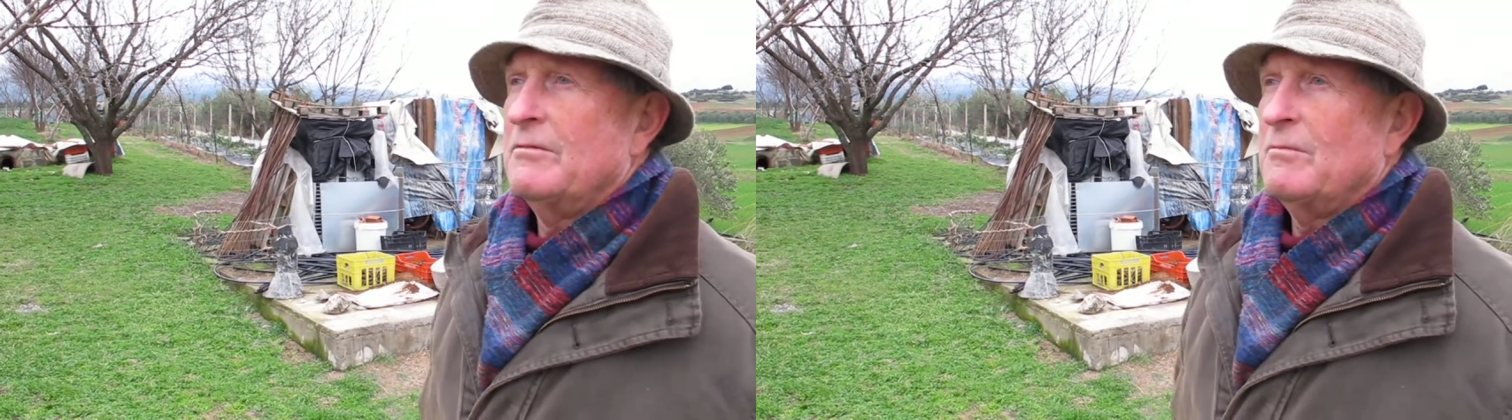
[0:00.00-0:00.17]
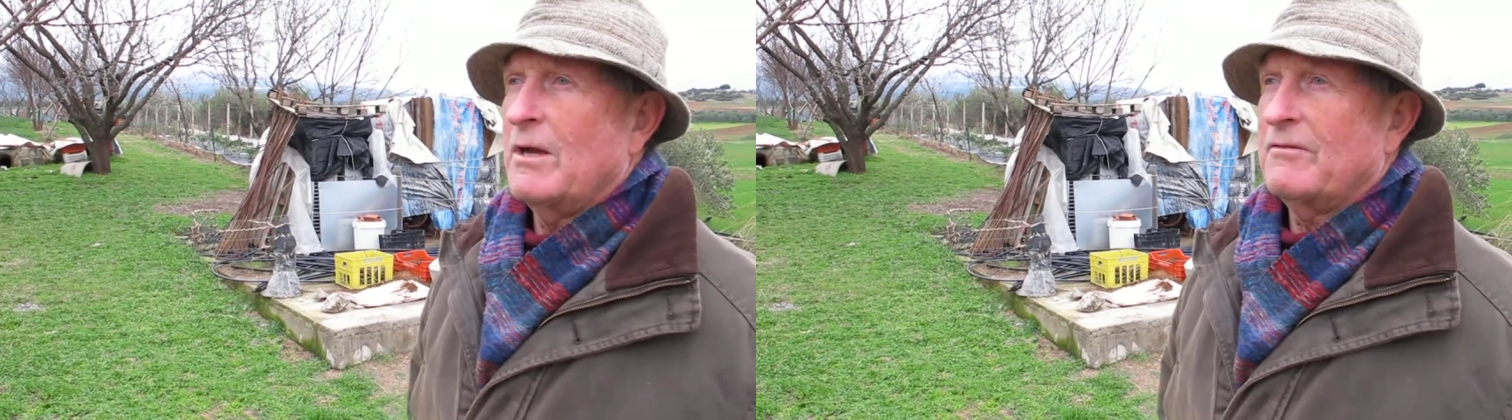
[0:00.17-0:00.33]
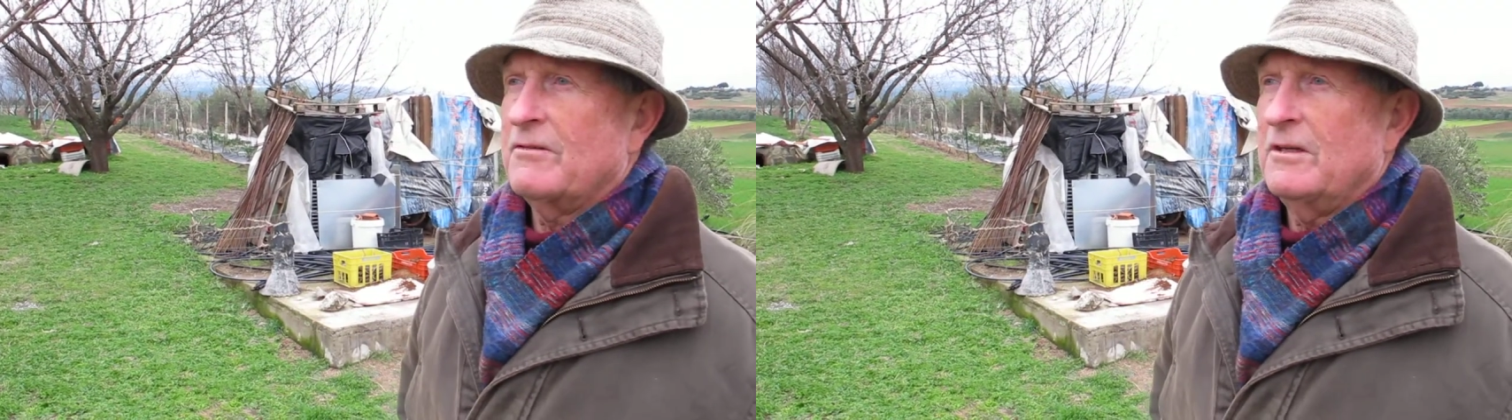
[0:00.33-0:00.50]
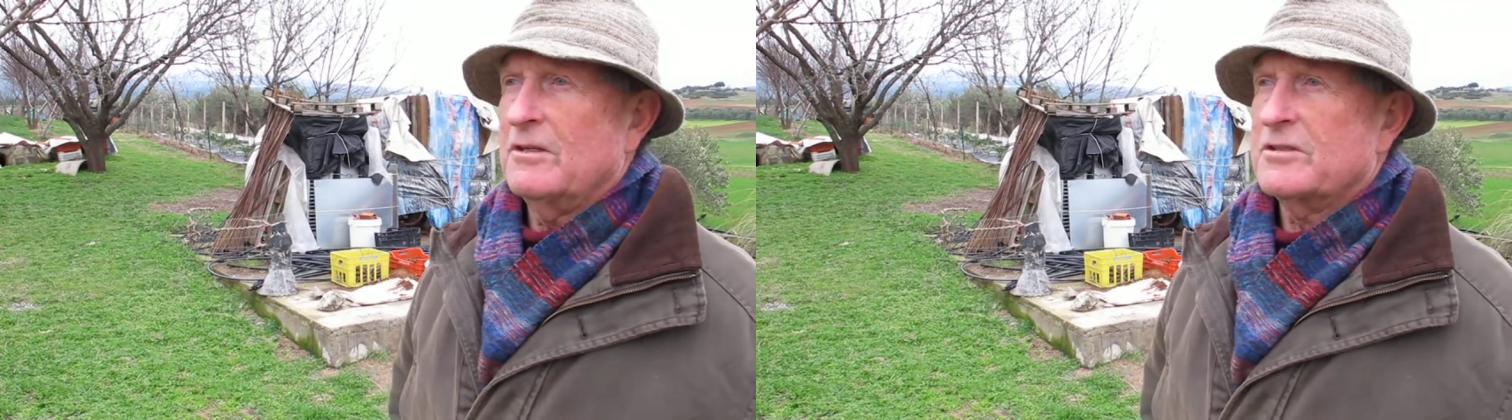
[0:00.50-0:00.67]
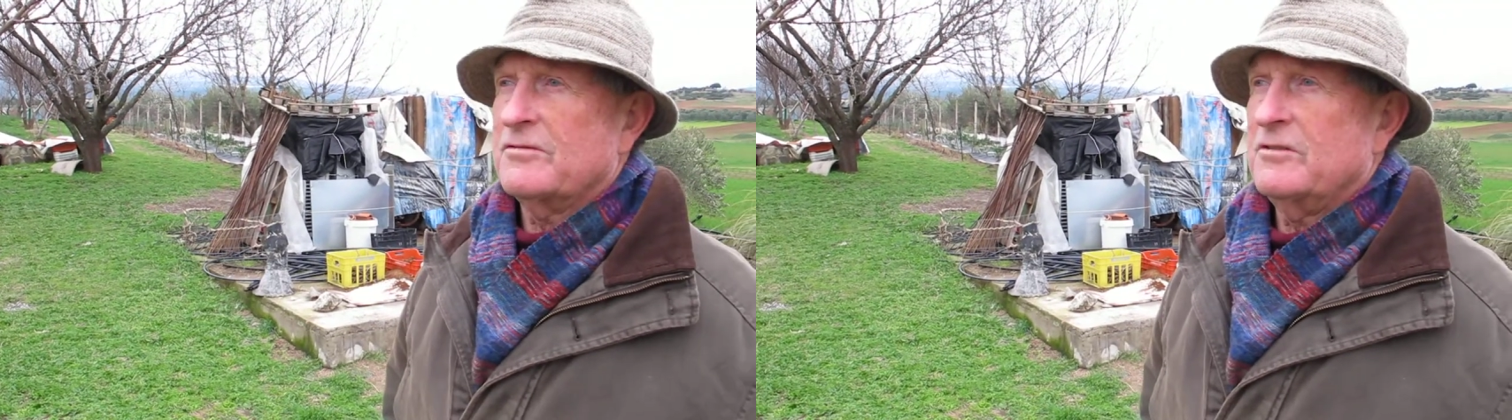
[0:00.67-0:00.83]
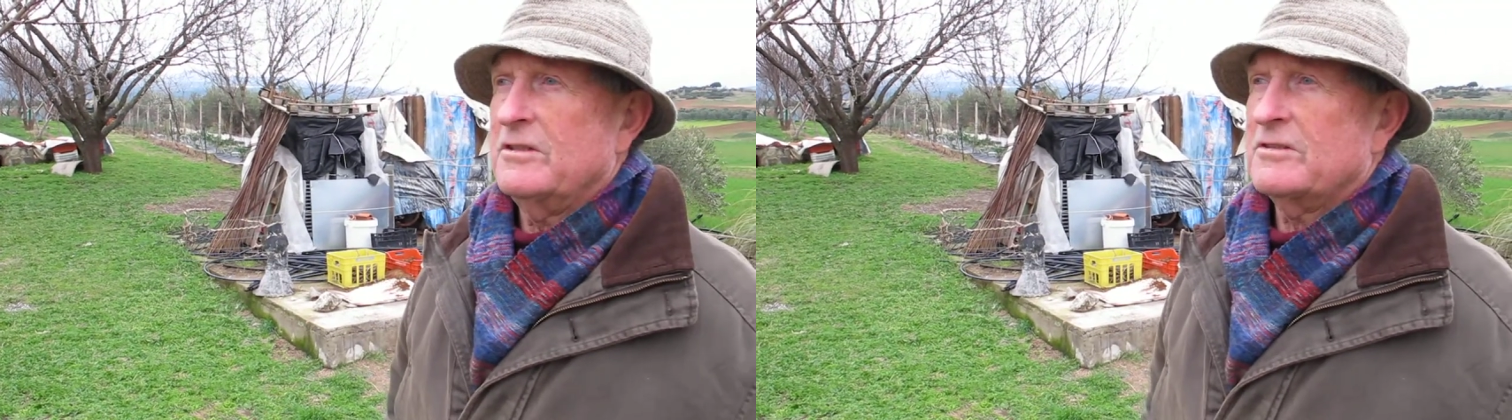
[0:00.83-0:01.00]
My
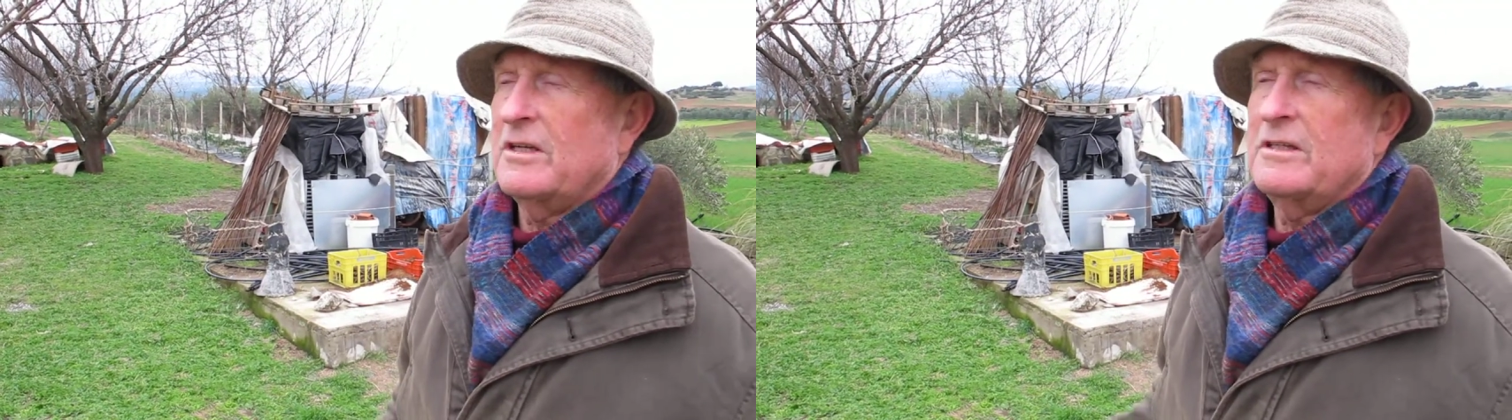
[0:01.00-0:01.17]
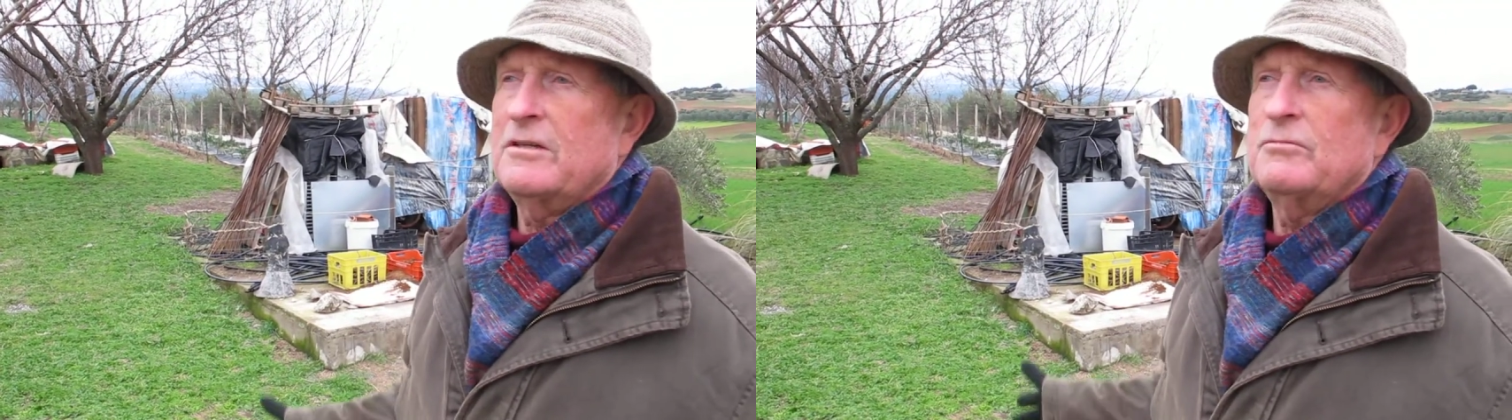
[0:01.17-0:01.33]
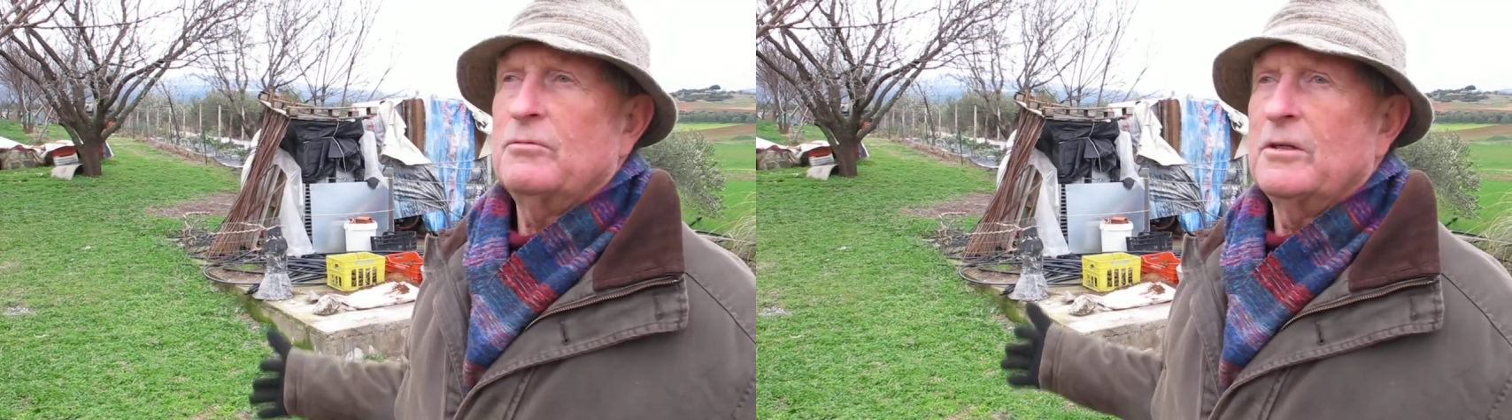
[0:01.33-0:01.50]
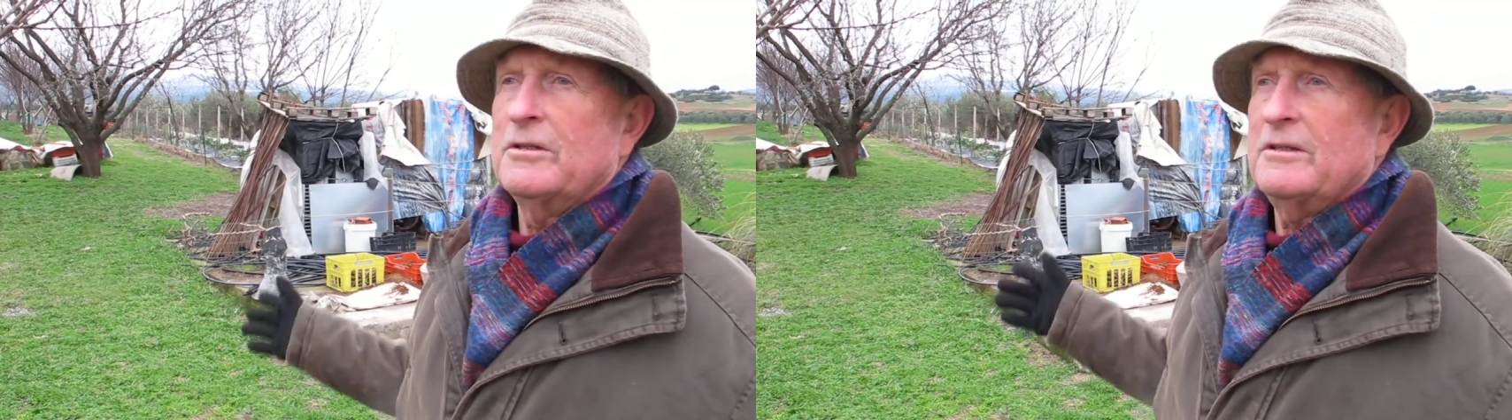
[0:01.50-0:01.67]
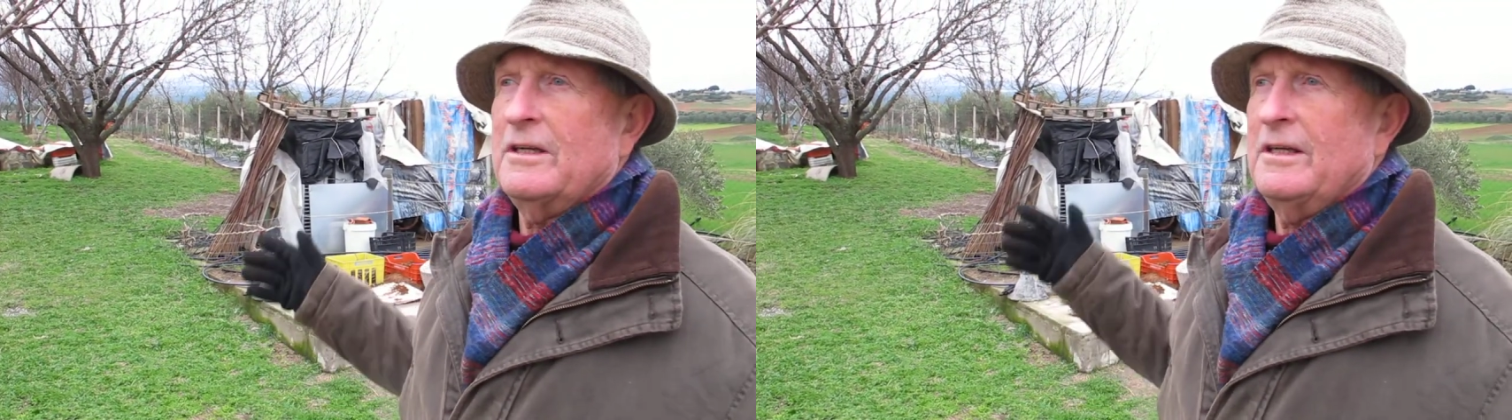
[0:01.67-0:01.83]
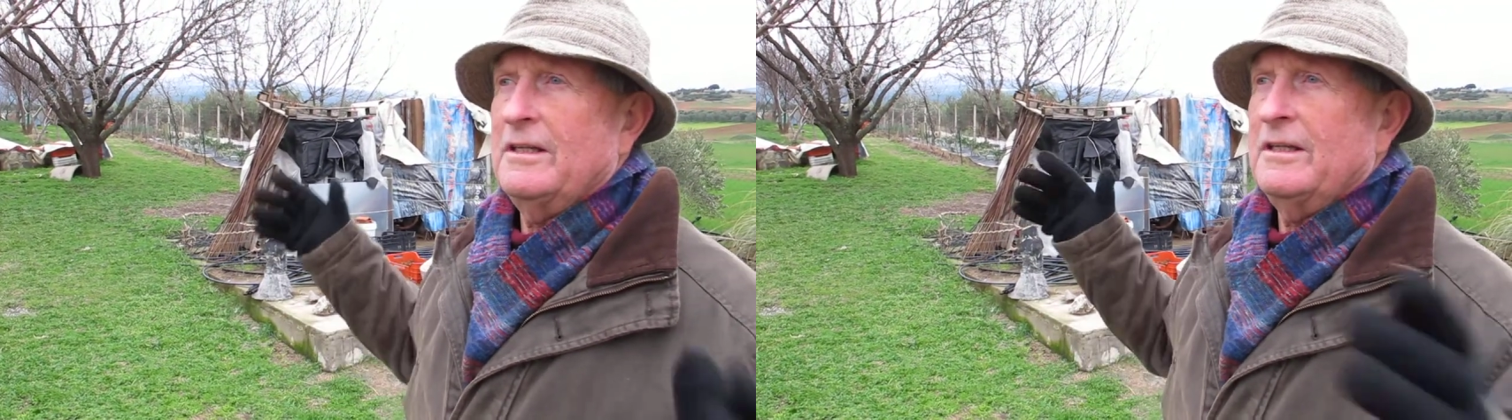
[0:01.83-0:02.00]
philosophy is I don't want
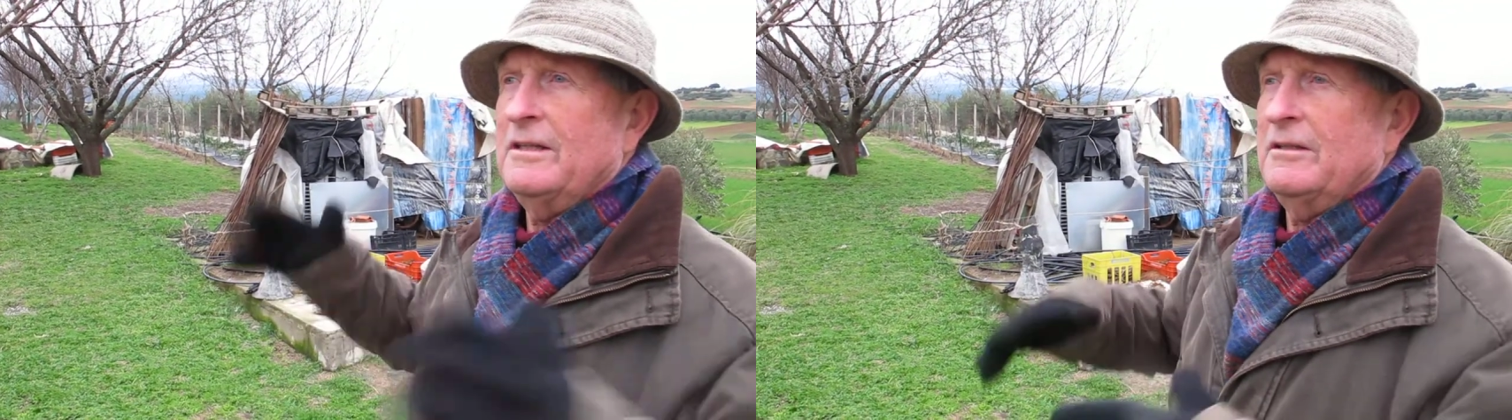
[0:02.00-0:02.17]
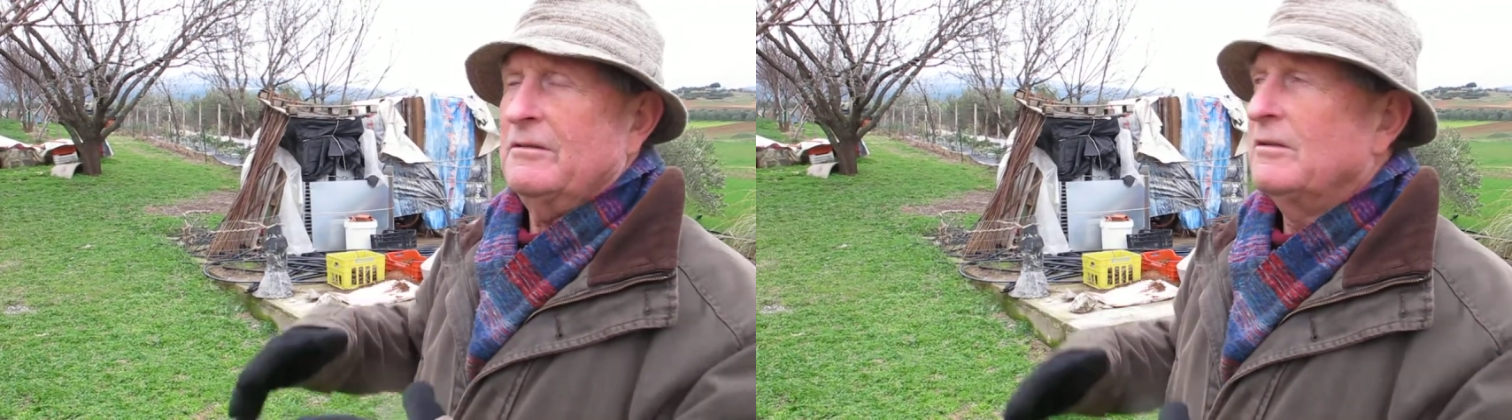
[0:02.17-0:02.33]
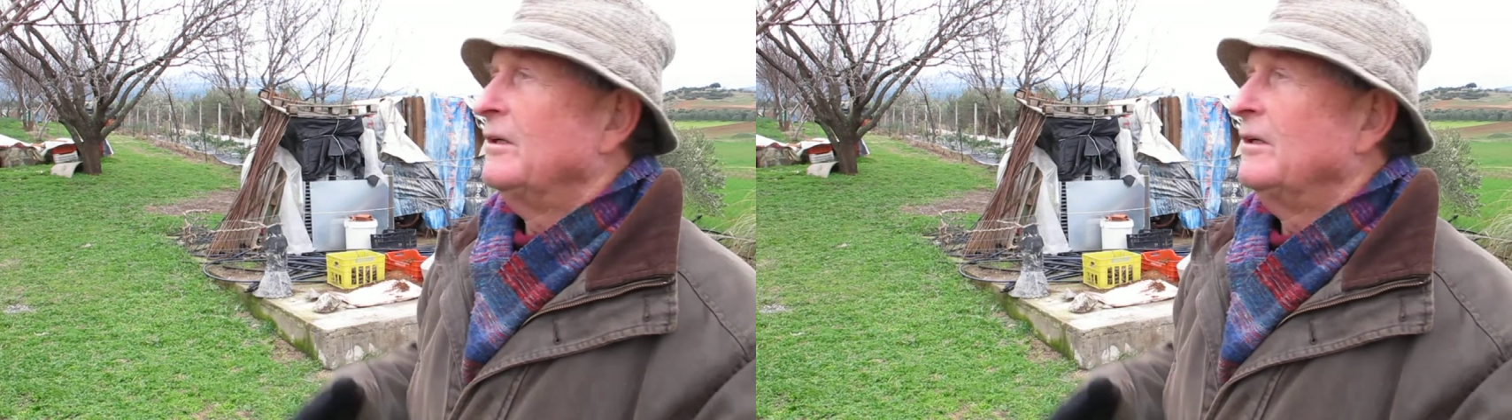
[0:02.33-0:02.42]
any